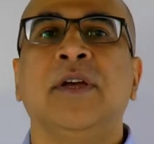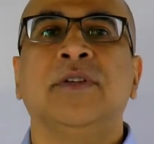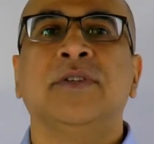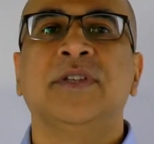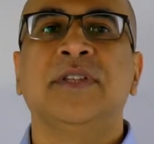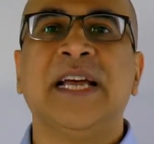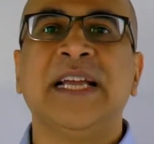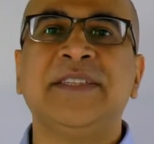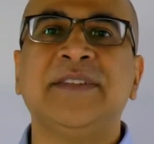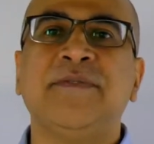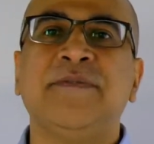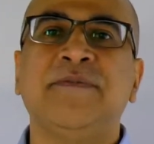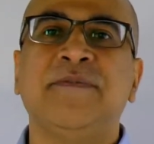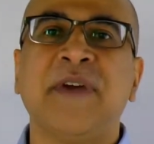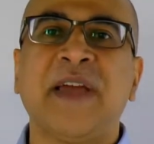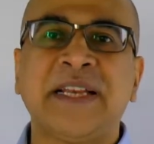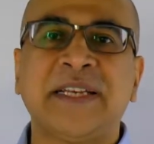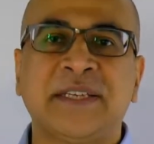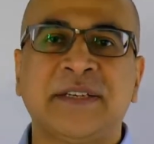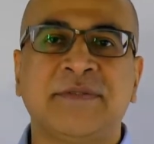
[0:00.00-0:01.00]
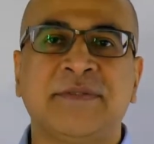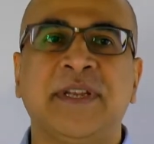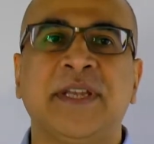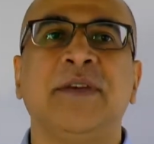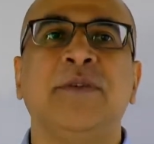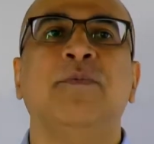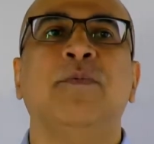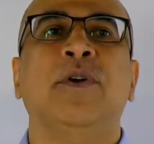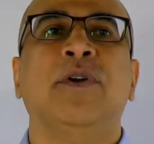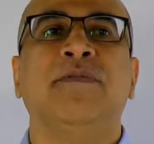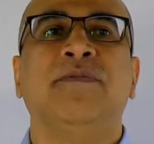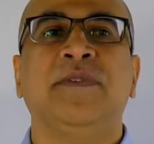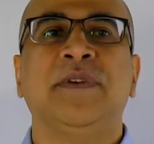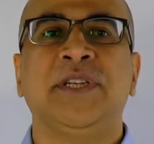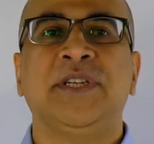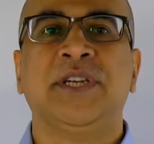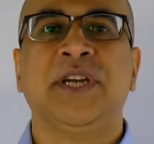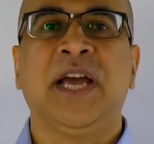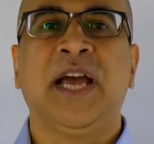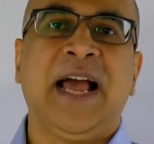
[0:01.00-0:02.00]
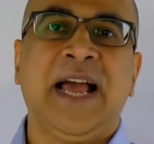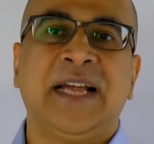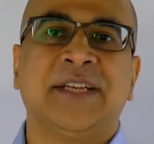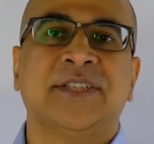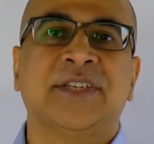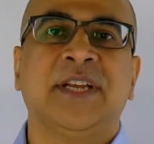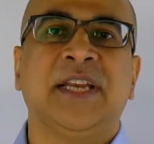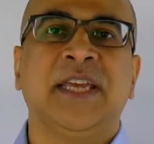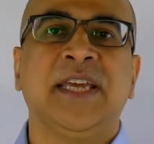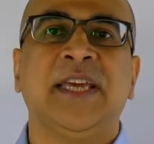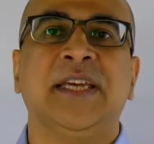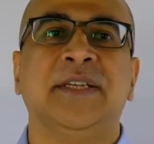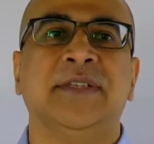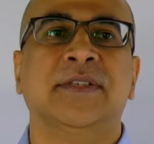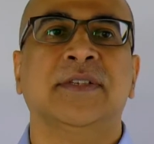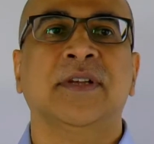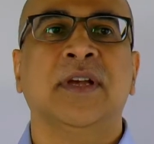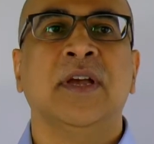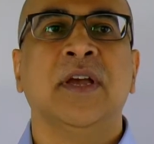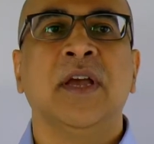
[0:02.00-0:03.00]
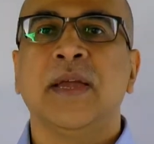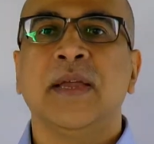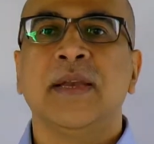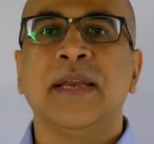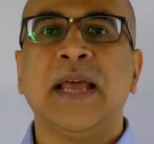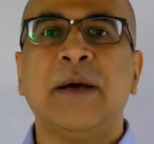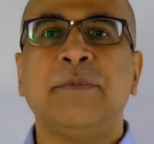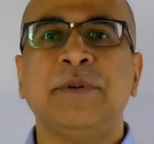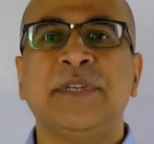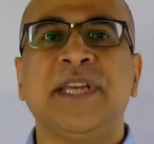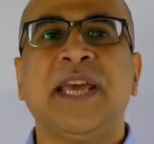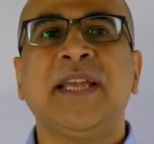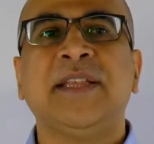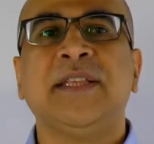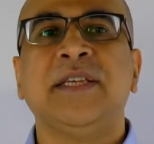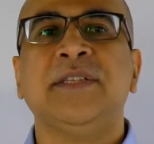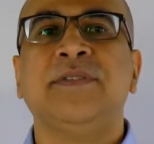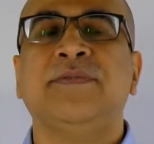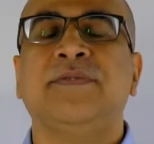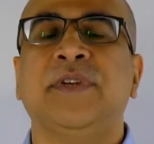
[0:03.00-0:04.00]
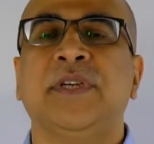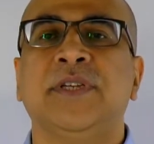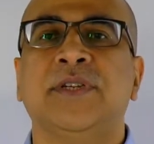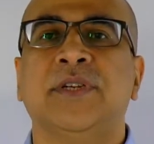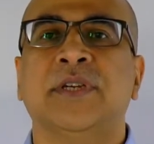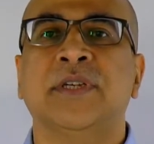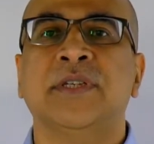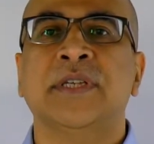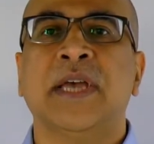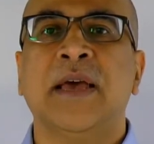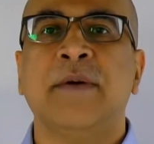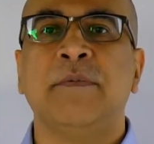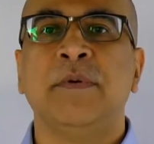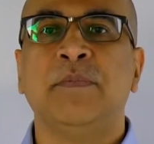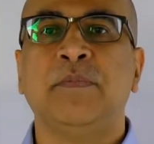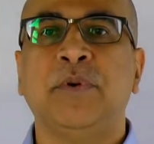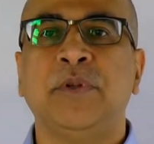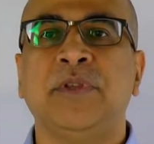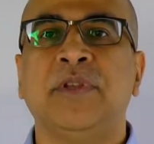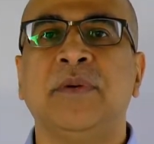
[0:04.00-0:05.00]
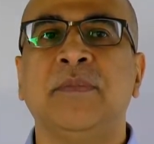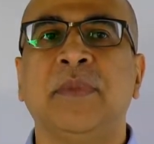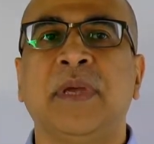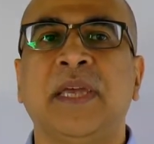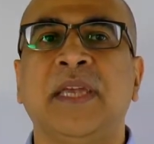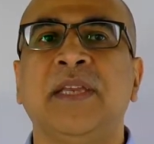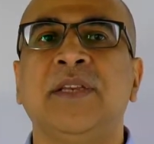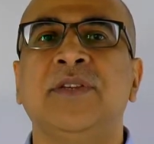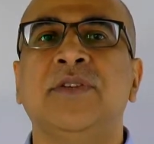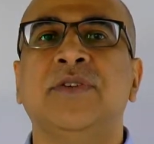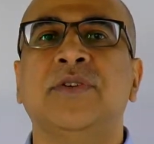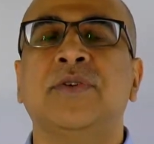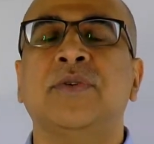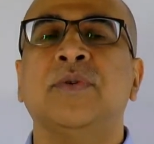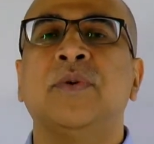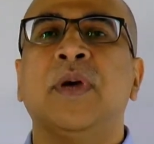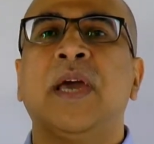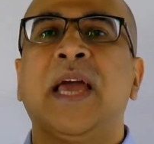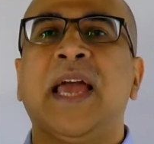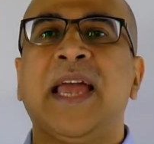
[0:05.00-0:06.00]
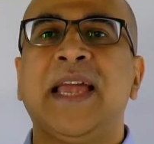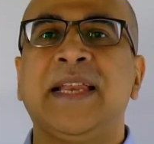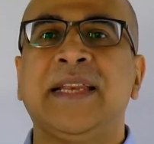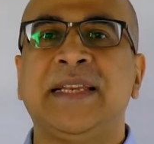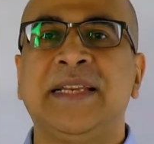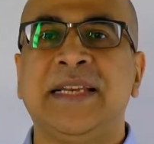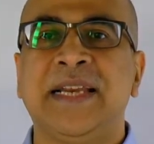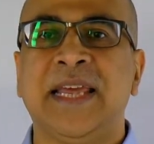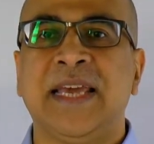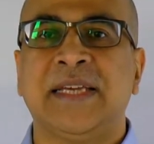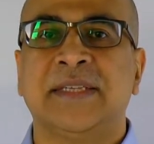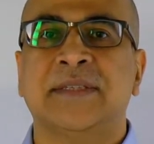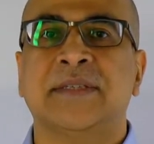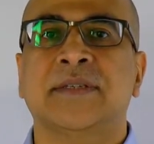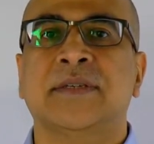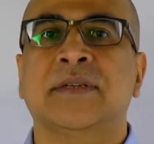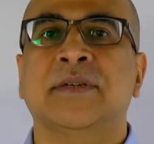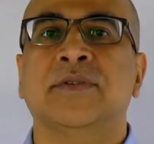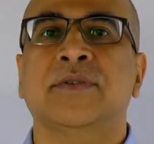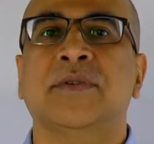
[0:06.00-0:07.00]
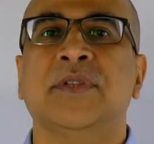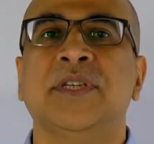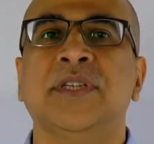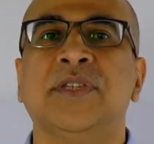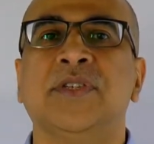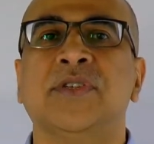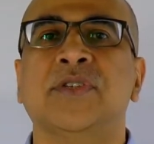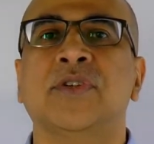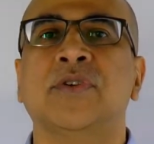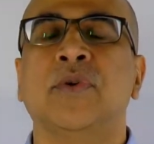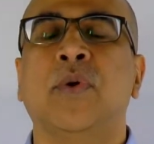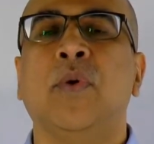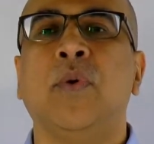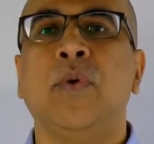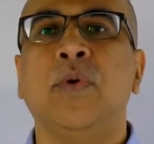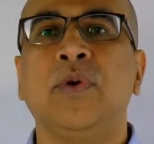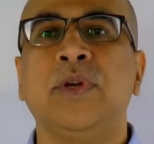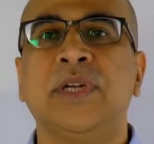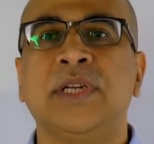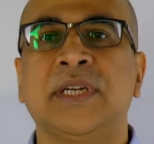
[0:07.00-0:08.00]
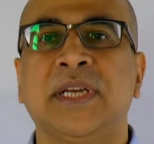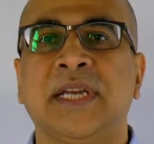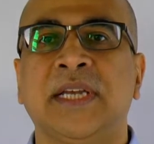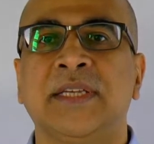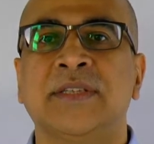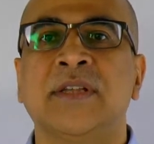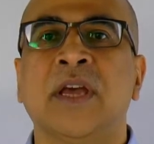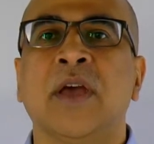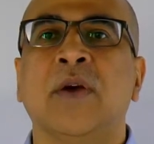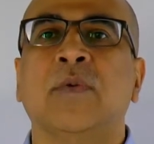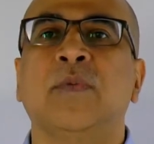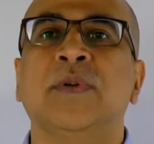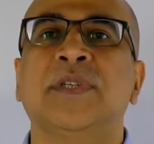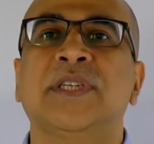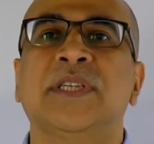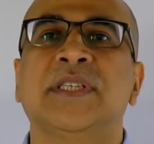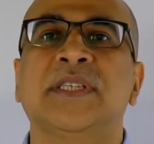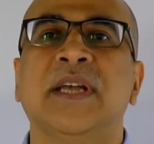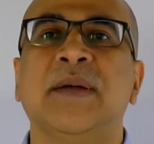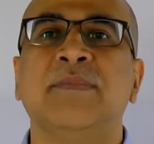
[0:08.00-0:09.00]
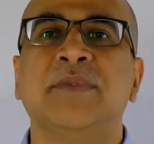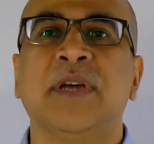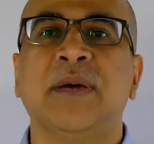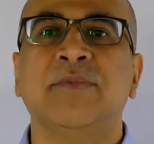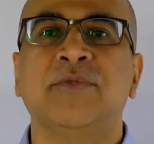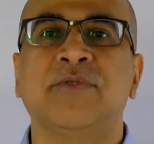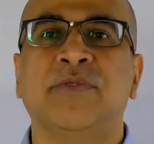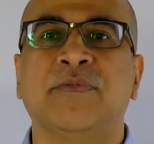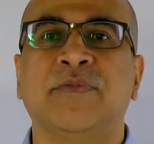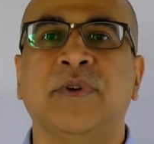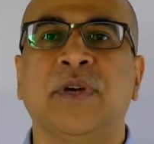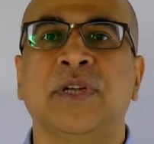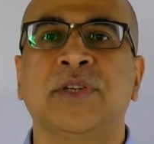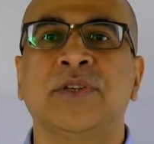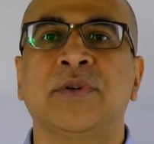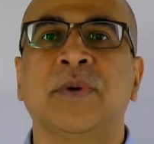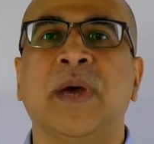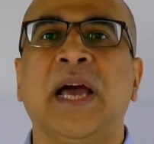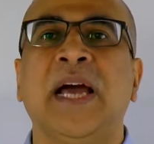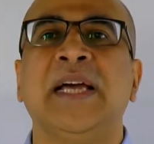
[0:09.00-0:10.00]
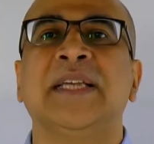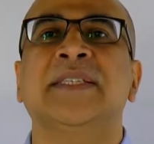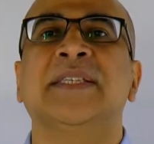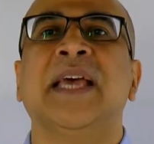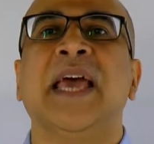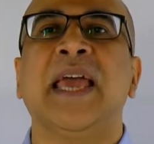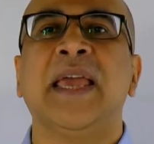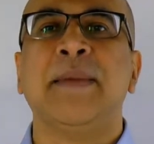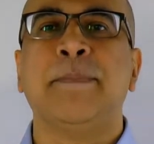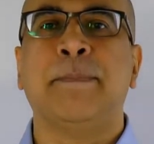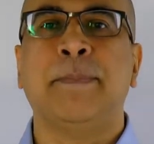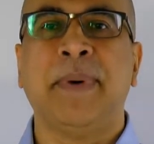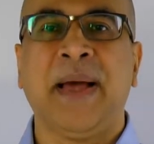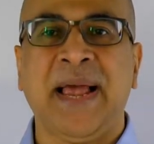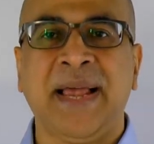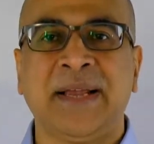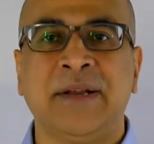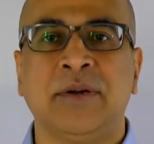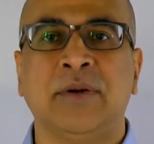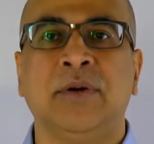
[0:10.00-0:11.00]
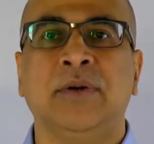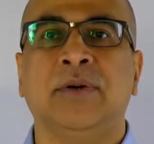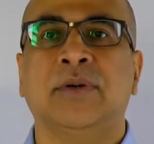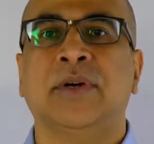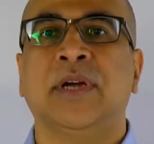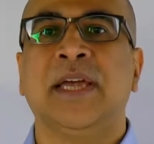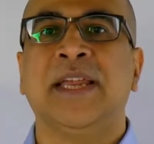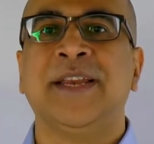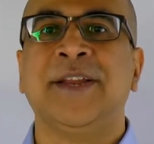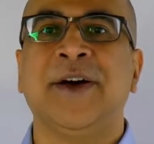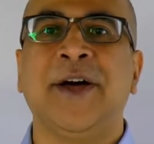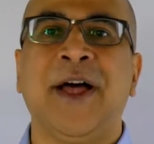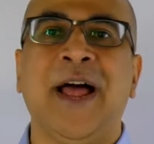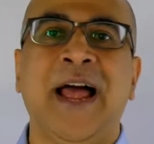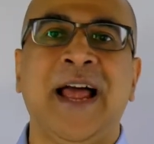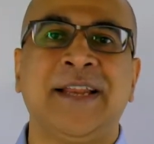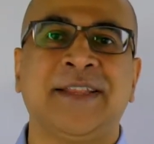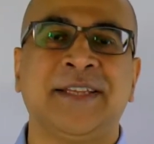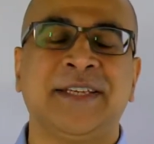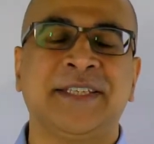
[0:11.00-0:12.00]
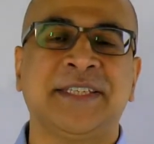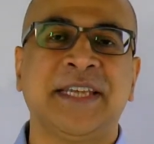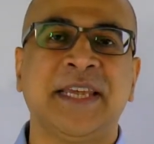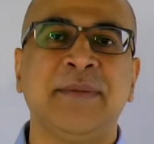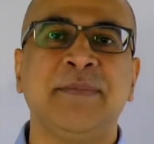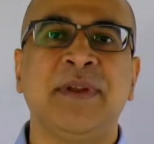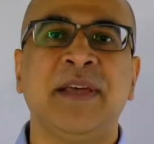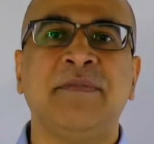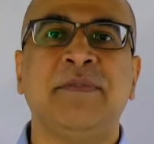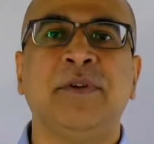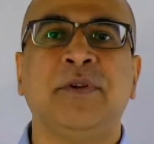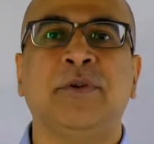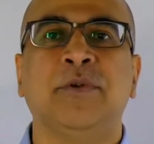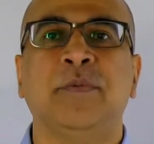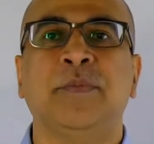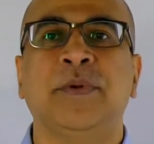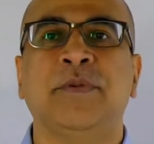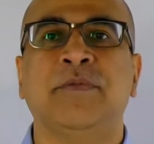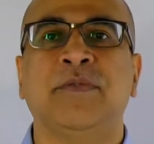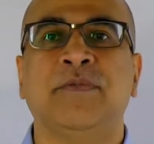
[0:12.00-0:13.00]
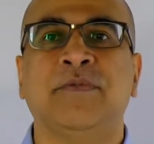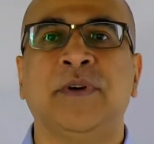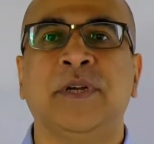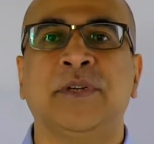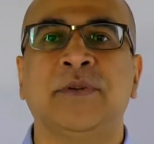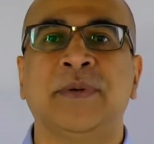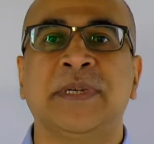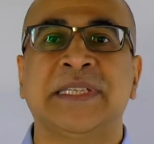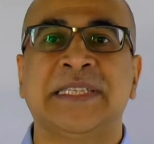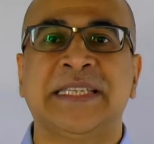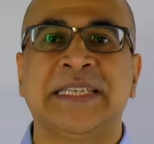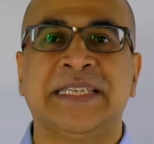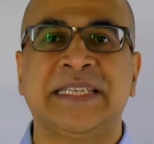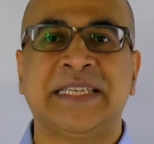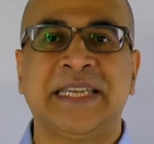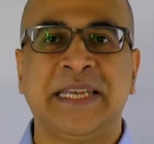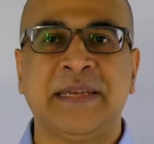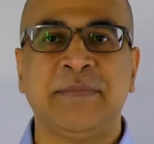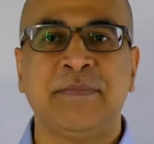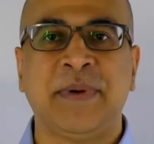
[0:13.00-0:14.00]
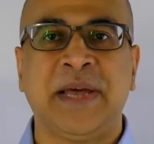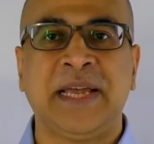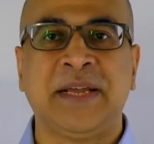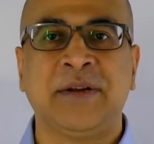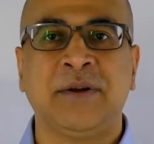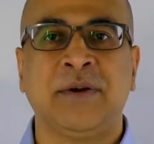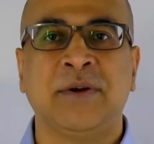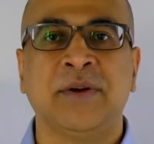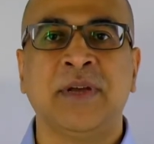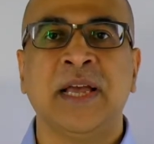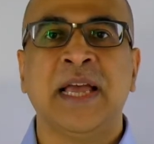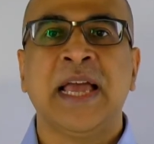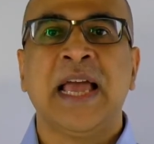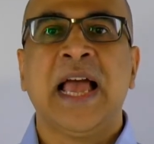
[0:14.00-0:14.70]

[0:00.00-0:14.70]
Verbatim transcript: So that's effectively what a feature actually is. Now we take these features and we put them into a list. So this is an ordered list, which is sometimes referred to as a backlog. Now at the team level, it could be referred to as the team backlog.